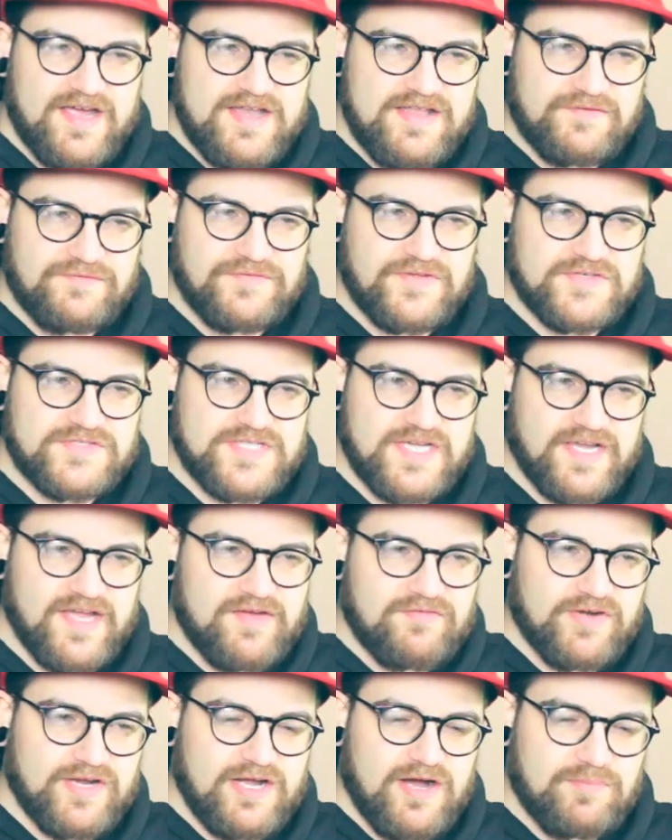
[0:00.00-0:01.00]
and it feels like
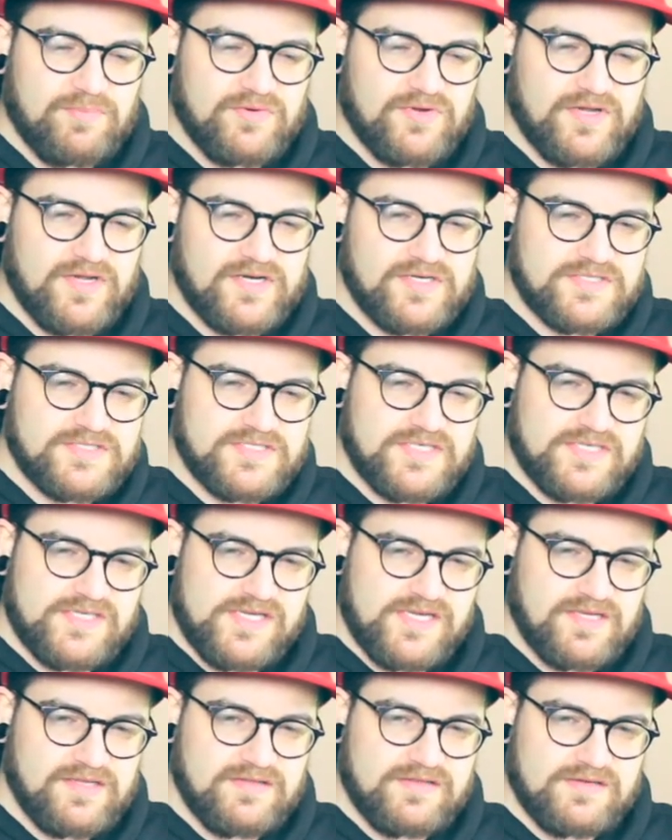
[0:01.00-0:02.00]
every couple years
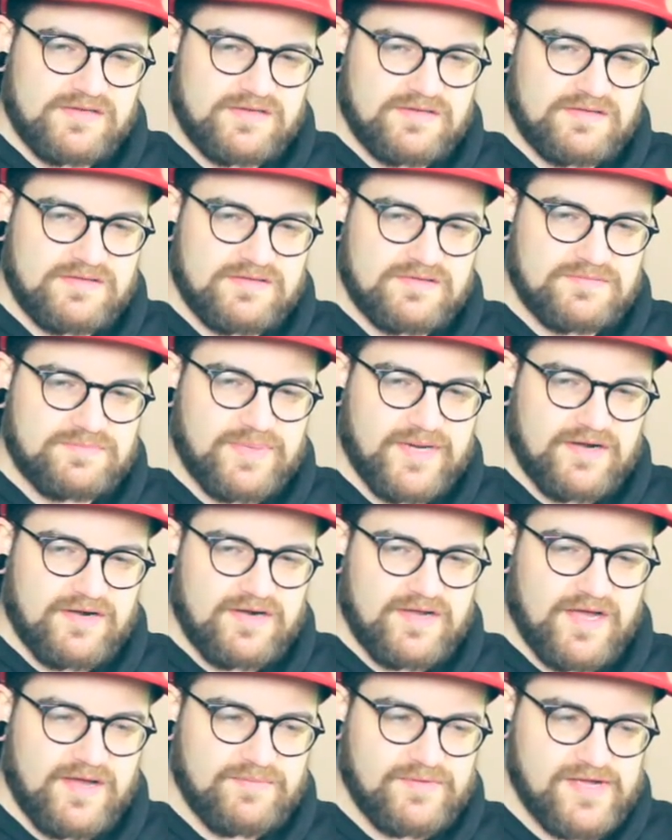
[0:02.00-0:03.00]
the
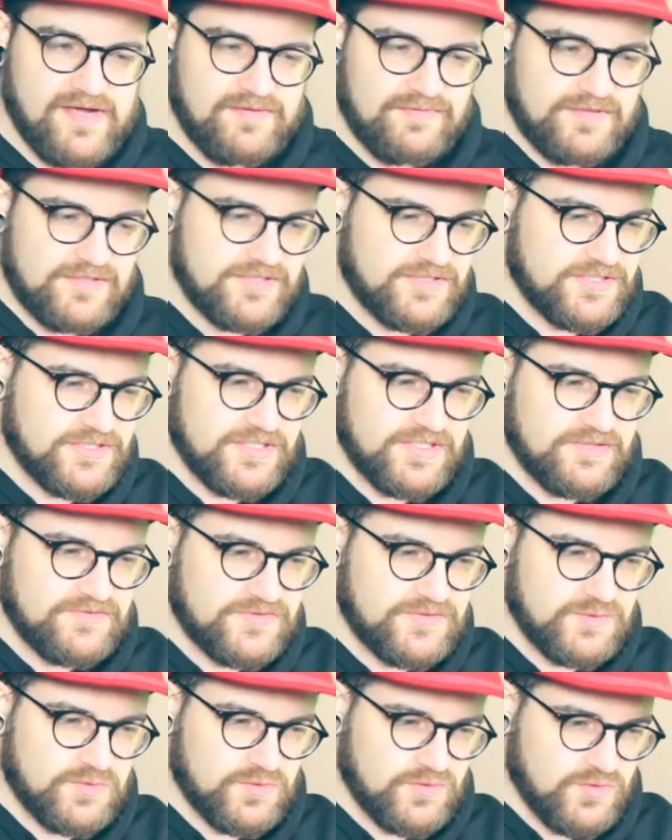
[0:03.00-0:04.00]
paradigm kind of
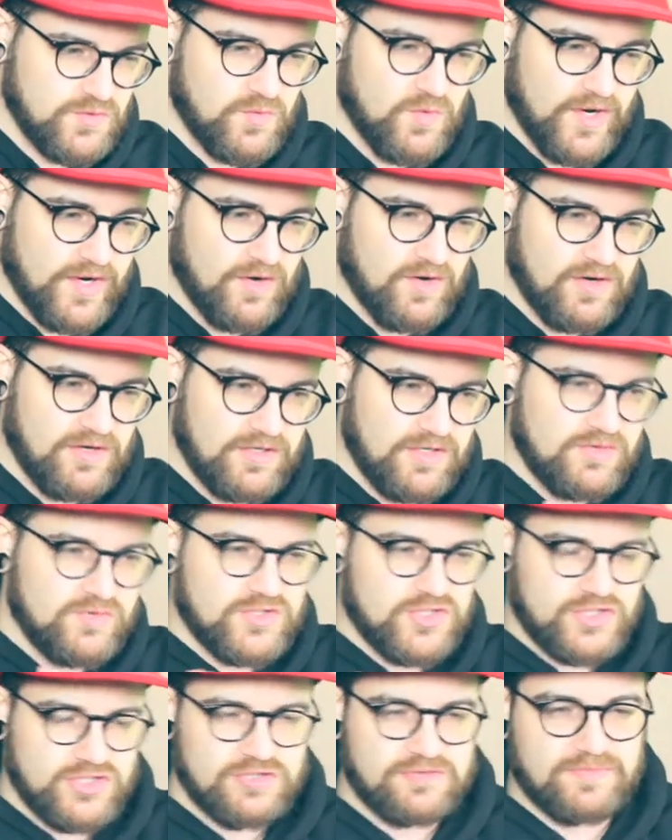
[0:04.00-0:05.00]
shifts to where you
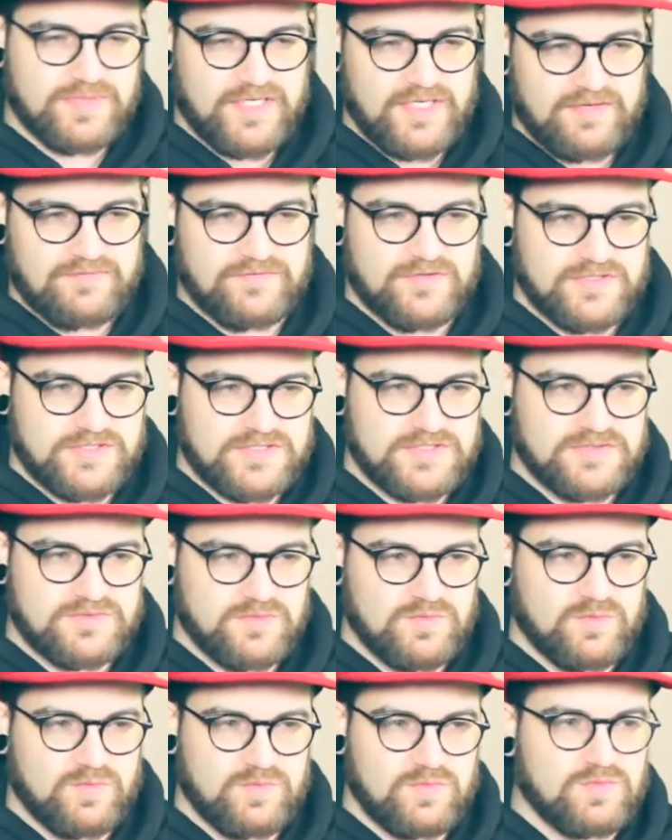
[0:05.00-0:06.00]
should be versus
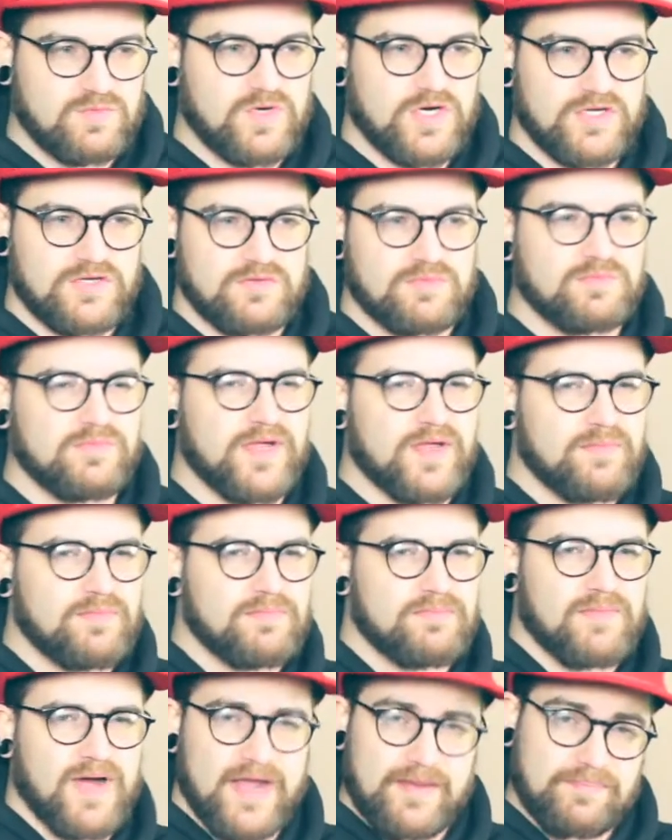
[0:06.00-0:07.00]
what you
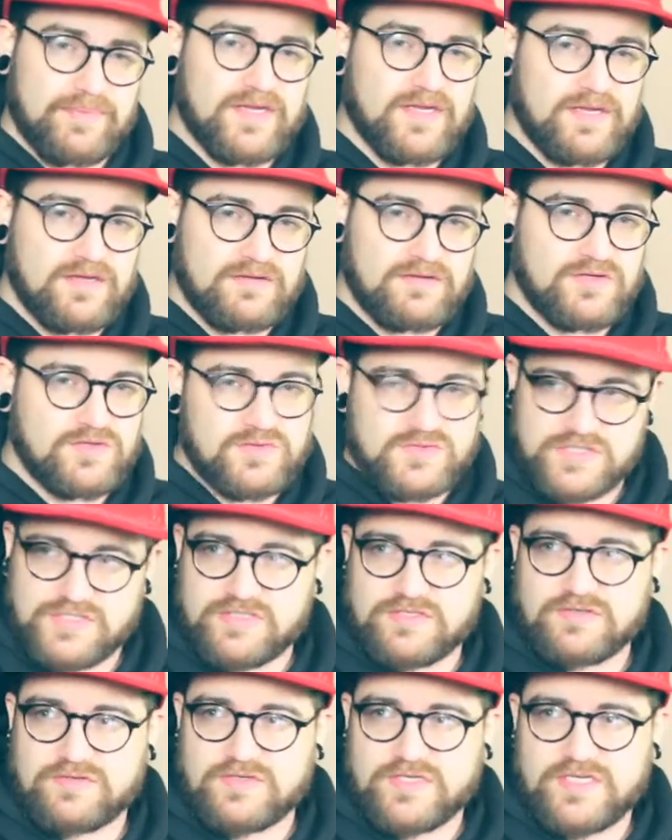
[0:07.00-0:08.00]
might be used to
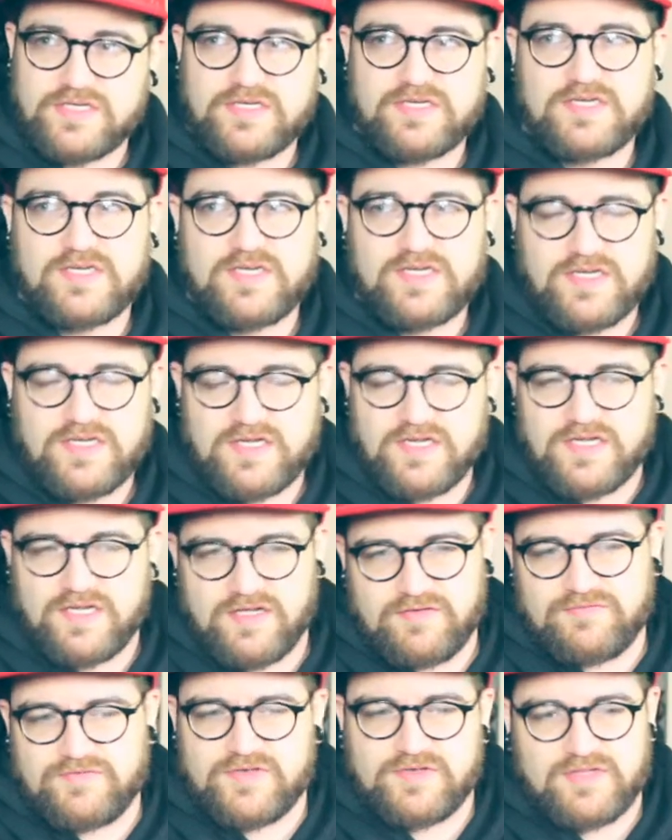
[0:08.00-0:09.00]
doing. And
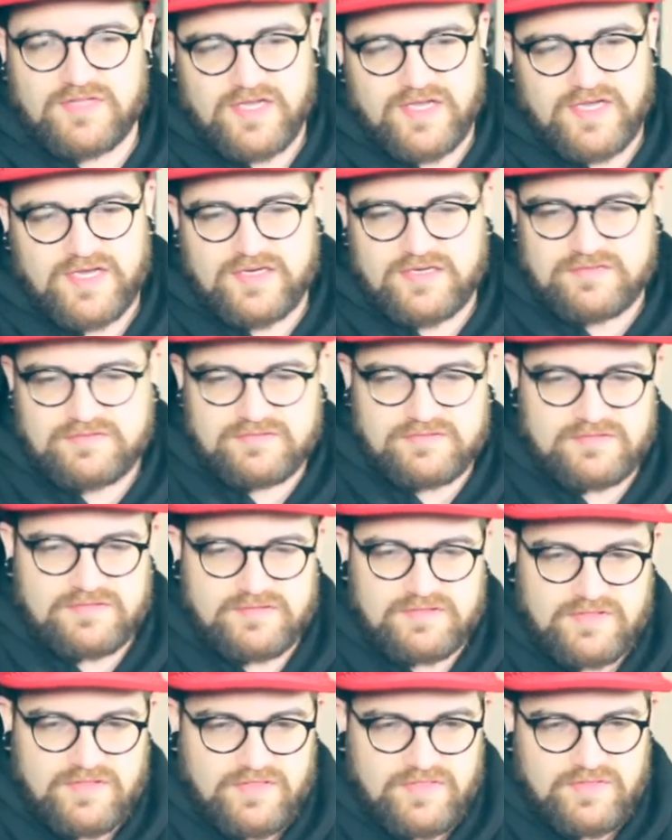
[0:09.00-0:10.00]
I feel like
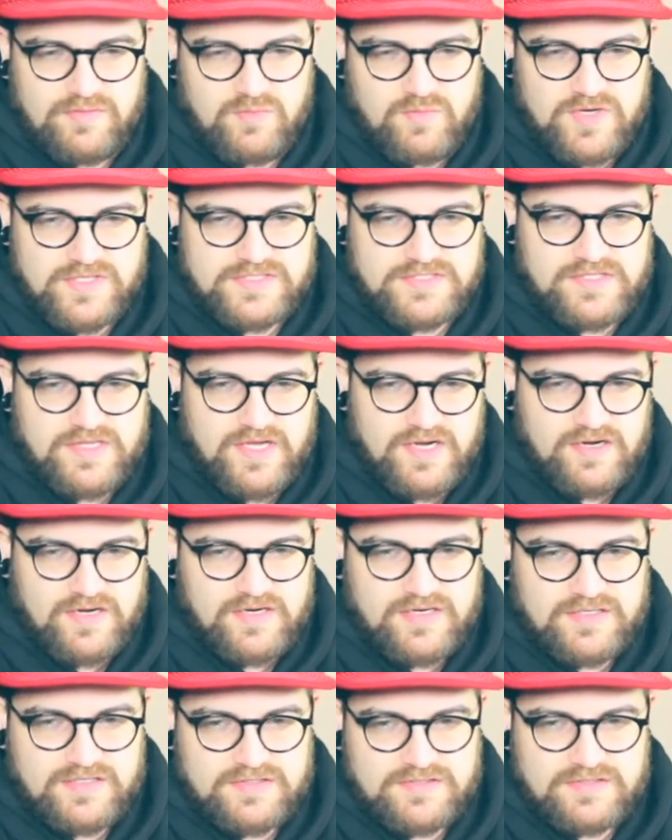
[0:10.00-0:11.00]
the ones that are
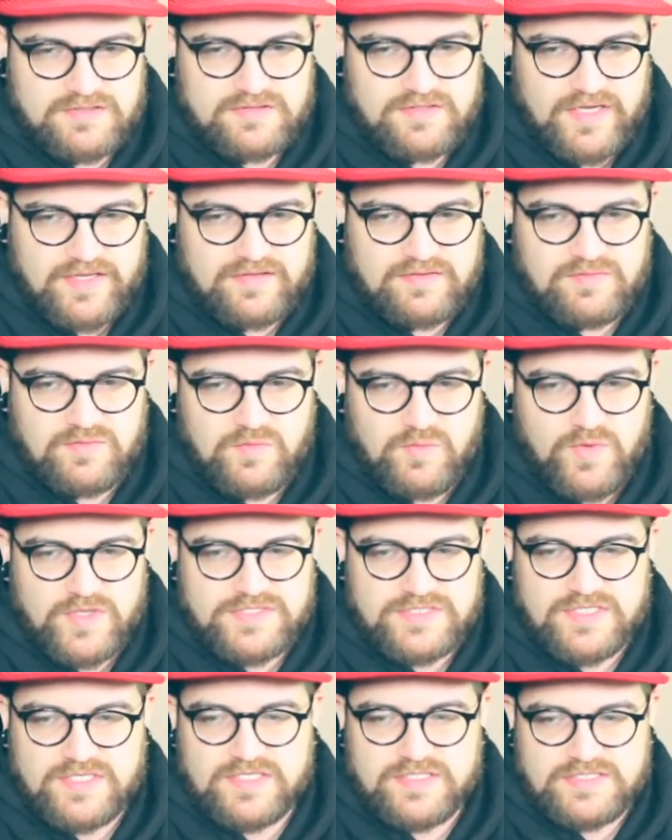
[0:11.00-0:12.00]
gonna
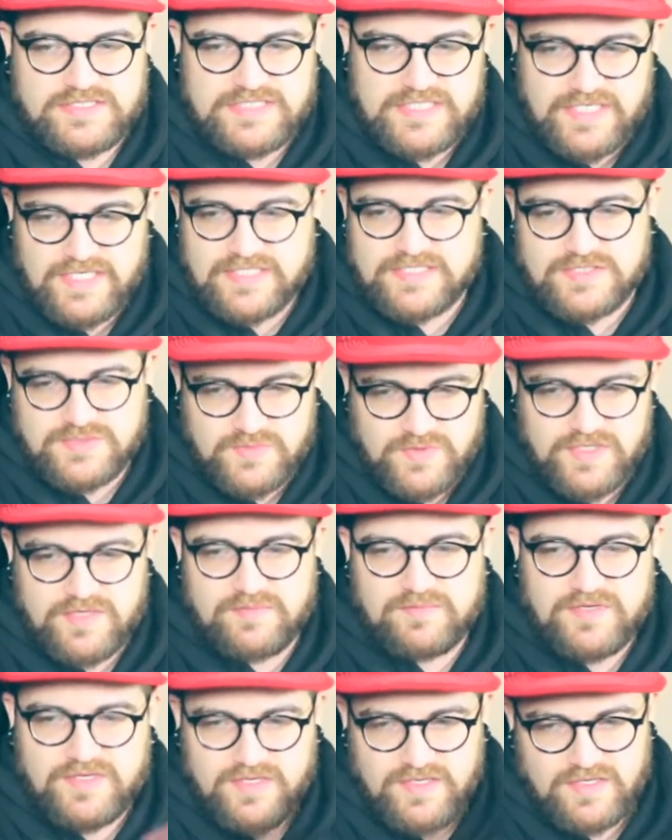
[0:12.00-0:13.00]
what's gonna sink and
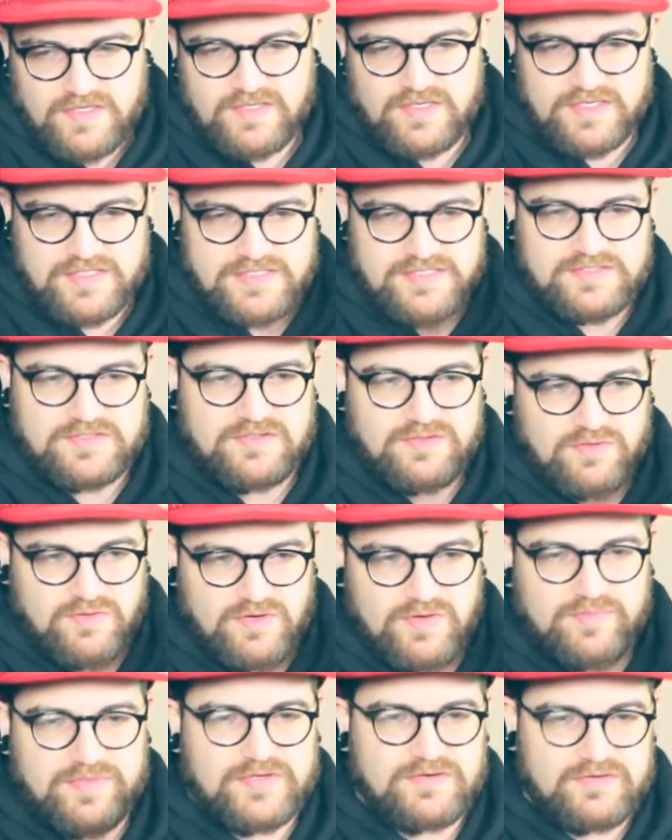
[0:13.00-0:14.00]
swim is
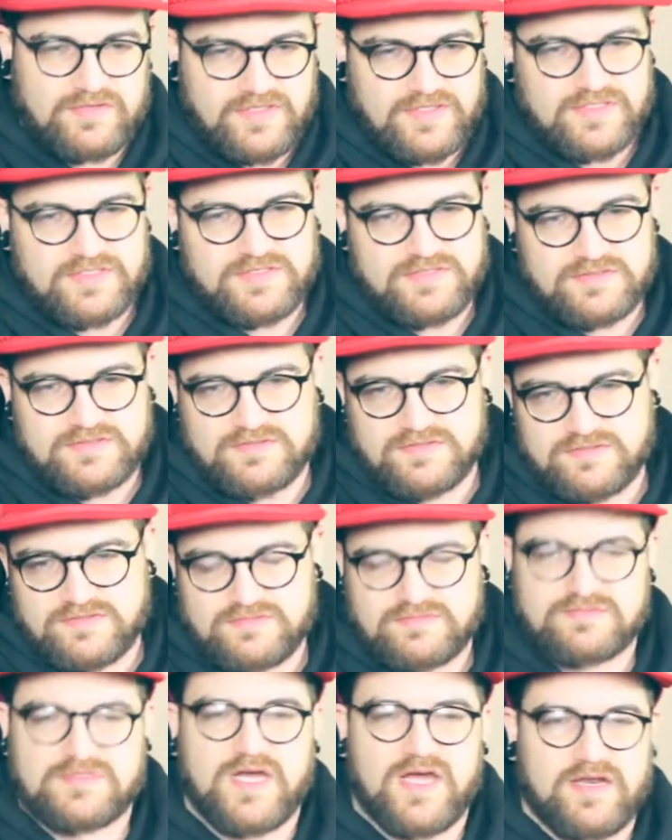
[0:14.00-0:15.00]
your ability to
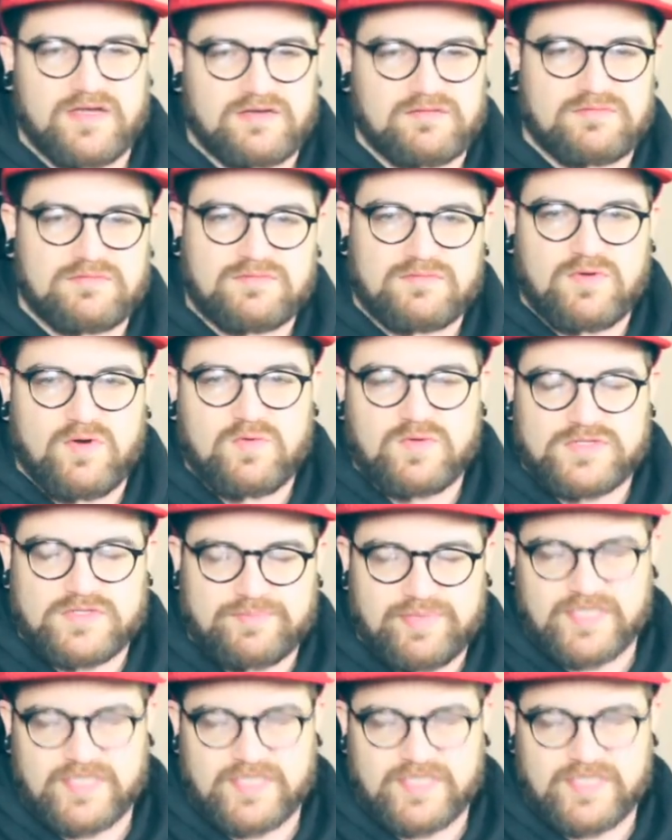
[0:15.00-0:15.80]
kind of roll with the